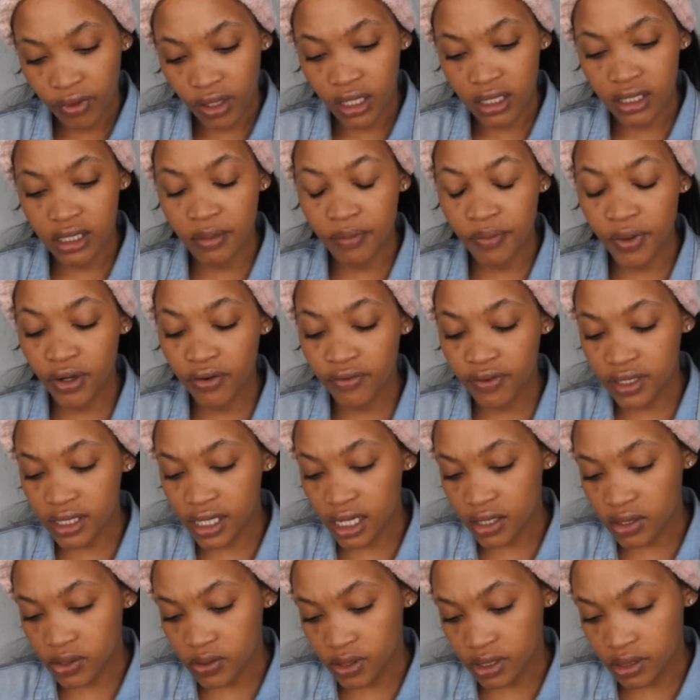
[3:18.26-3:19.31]
It's a bit of a
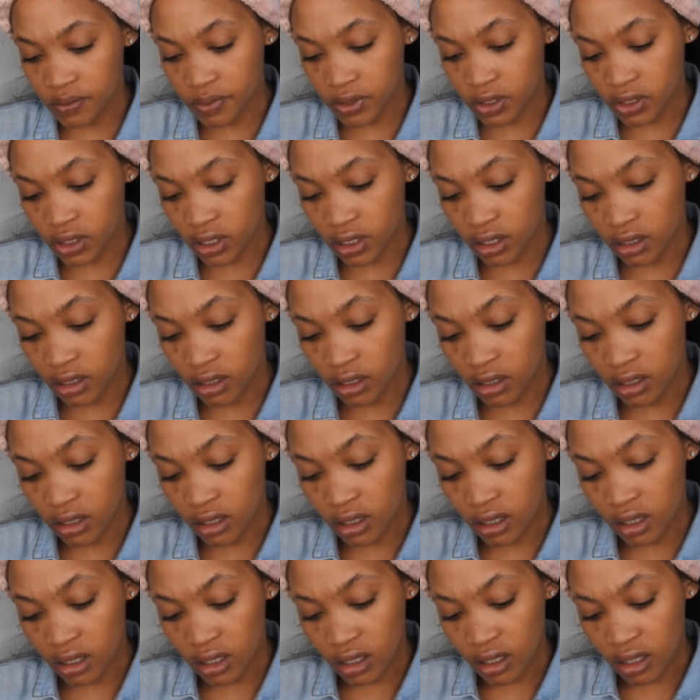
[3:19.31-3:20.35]
tongue twister, but yeah.
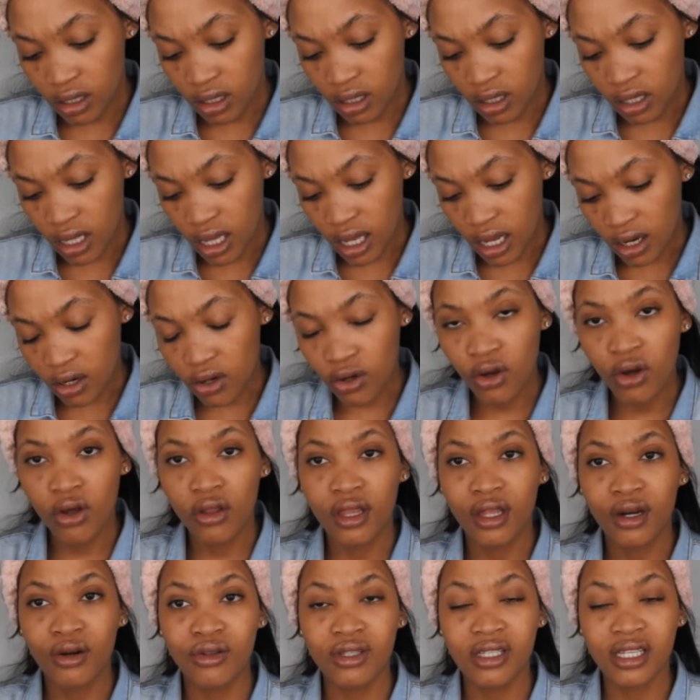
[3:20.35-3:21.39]
I don't know,
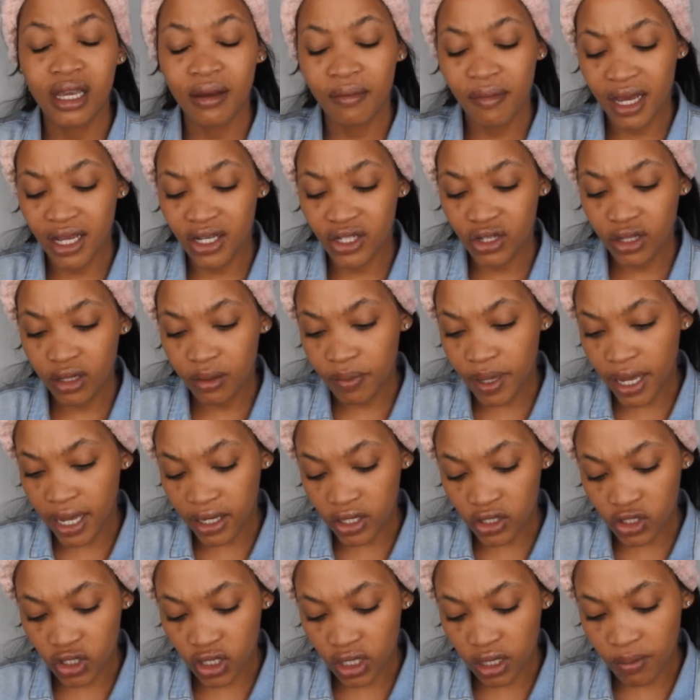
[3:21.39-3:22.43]
they don't say much on the
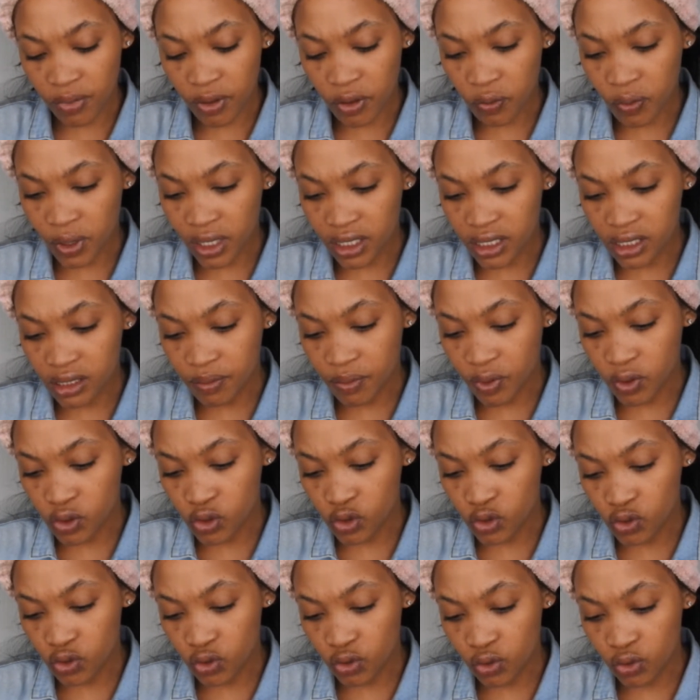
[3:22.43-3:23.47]
packaging about what it's supposed
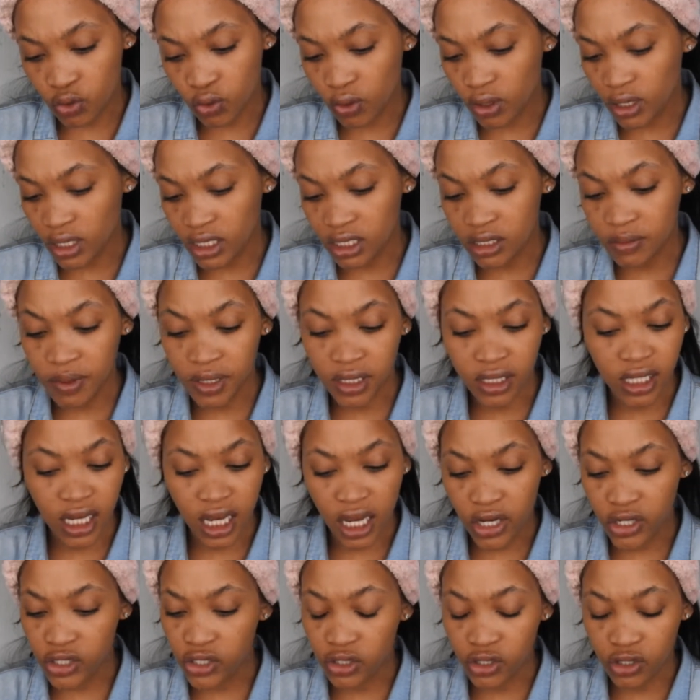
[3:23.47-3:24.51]
to do or the
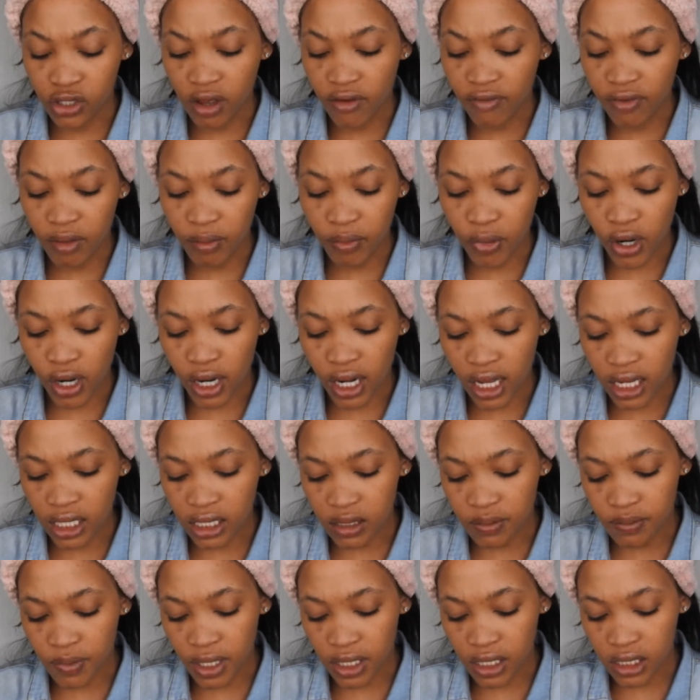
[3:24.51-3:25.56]
expectations of the
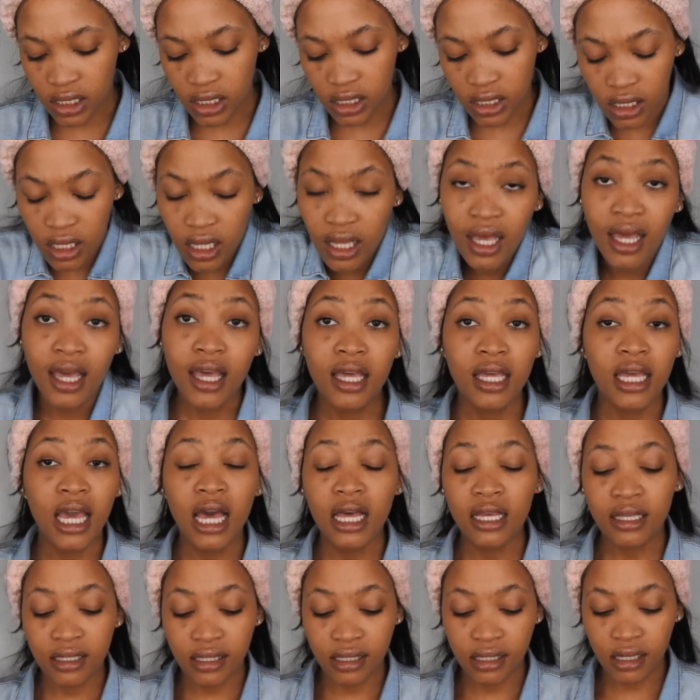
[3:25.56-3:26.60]
product, but yeah,
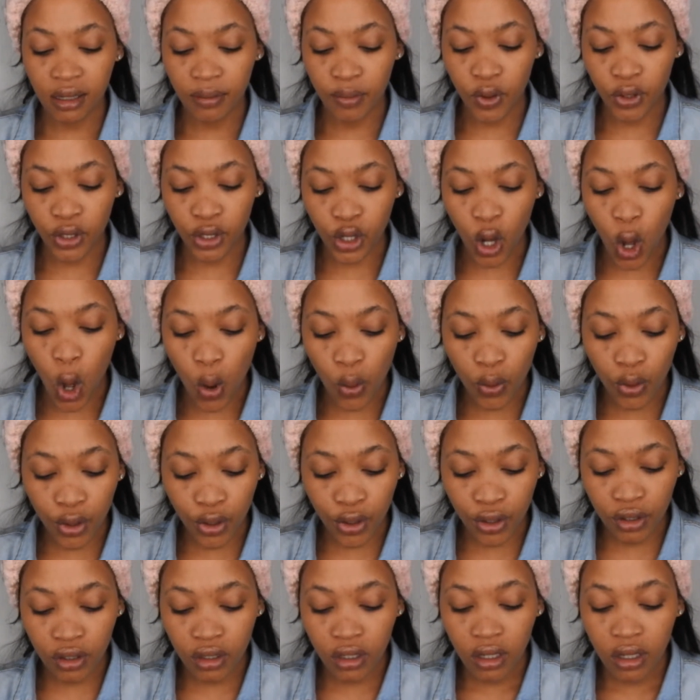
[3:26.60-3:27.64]
this is up on a
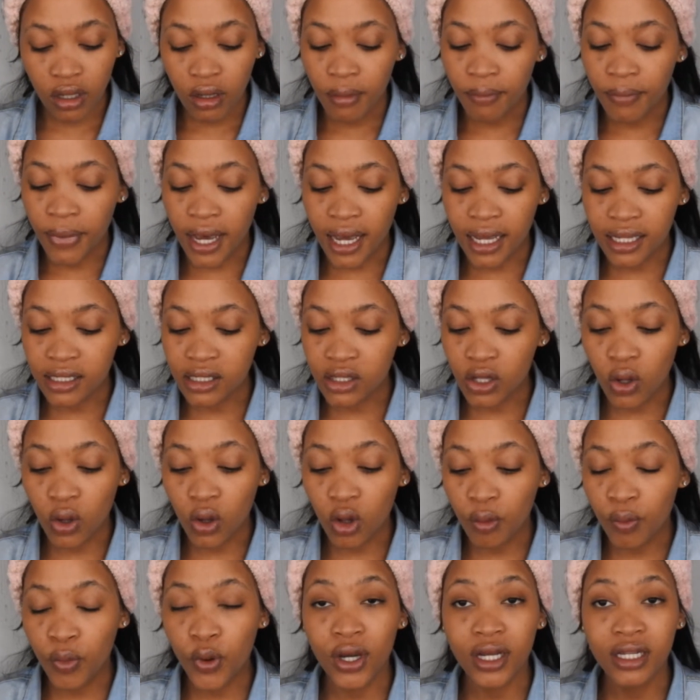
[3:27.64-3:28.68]
corner. But the
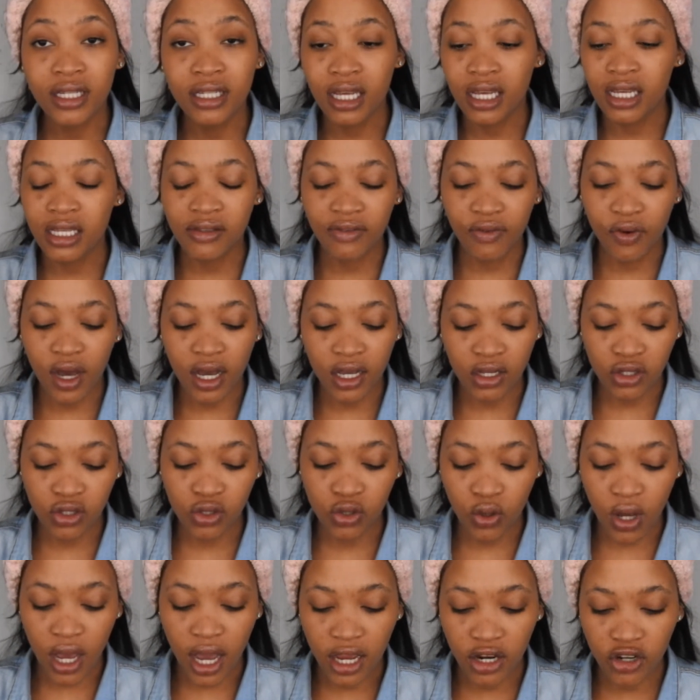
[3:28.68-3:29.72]
whole point is for us
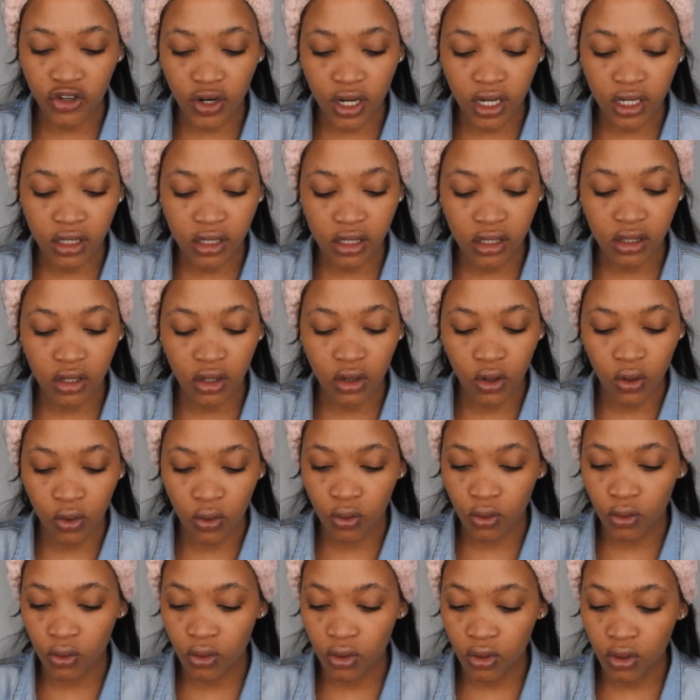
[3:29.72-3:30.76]
to hydrate,
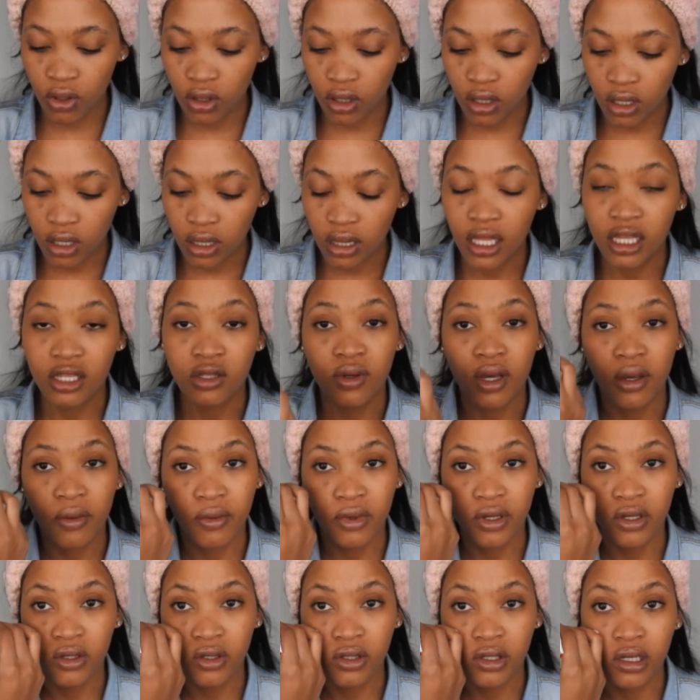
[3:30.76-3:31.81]
so that's why
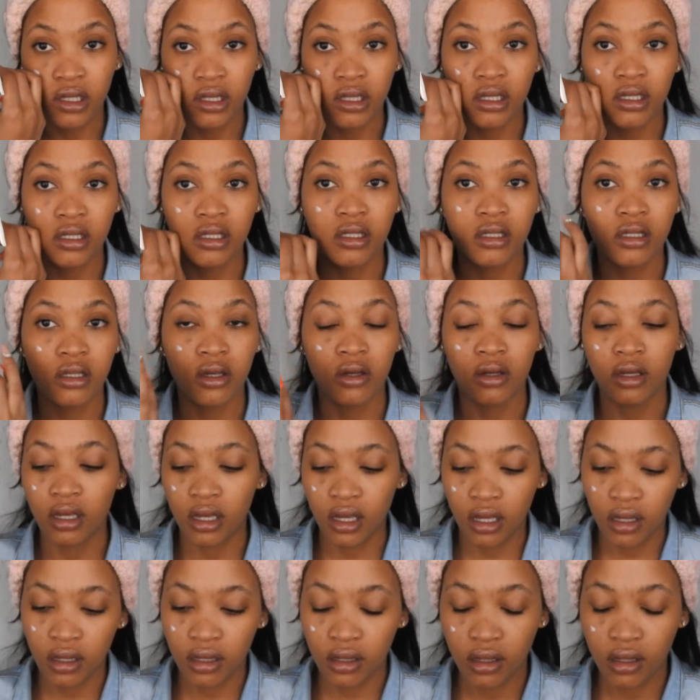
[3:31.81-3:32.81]
we're using this. Okay.